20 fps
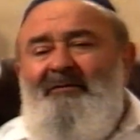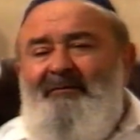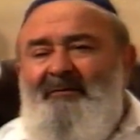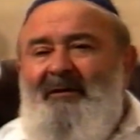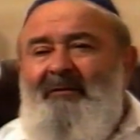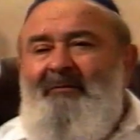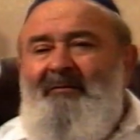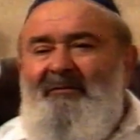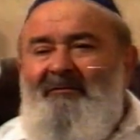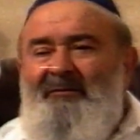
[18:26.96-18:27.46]

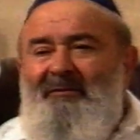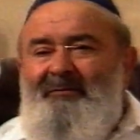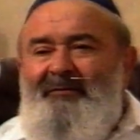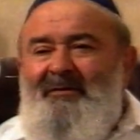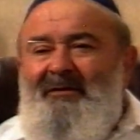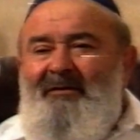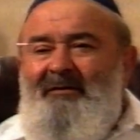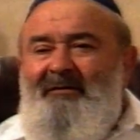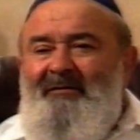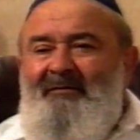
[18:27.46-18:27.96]
probably would be
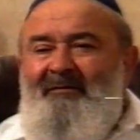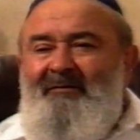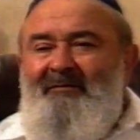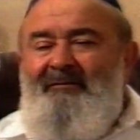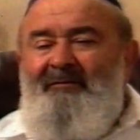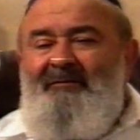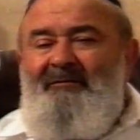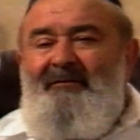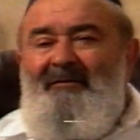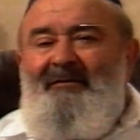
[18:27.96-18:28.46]

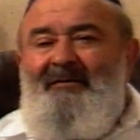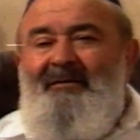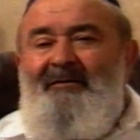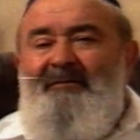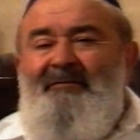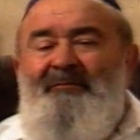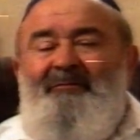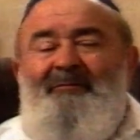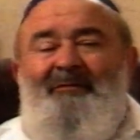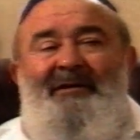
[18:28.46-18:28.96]
the
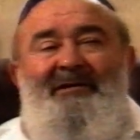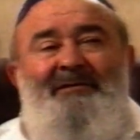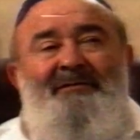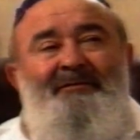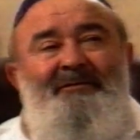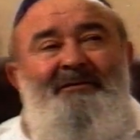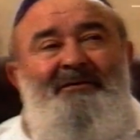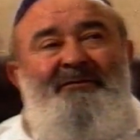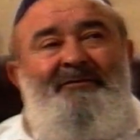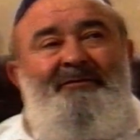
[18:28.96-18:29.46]
best
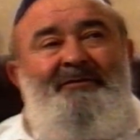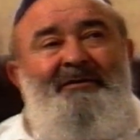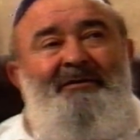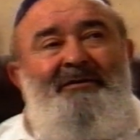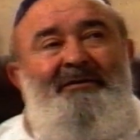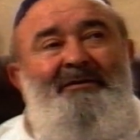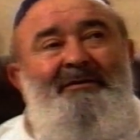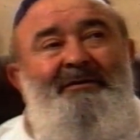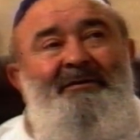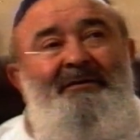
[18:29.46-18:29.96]
word for it.